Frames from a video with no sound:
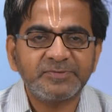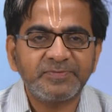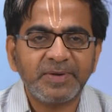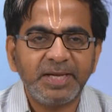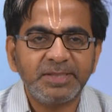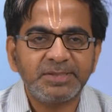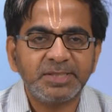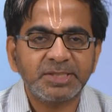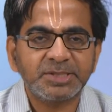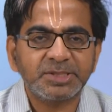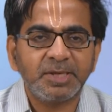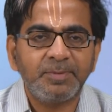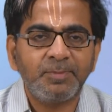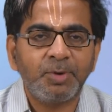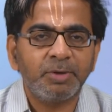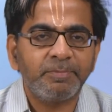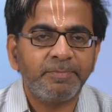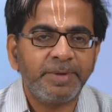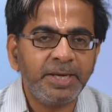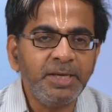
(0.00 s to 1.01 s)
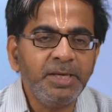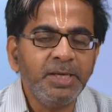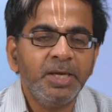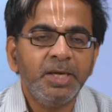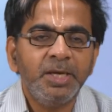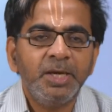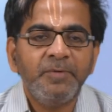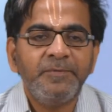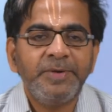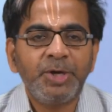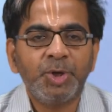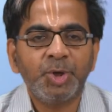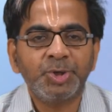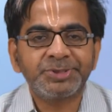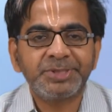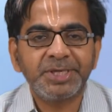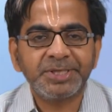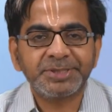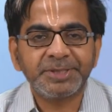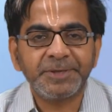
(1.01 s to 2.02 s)
file system on my
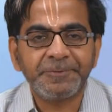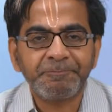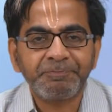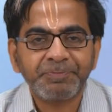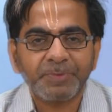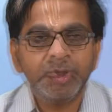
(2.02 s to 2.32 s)
Windows system.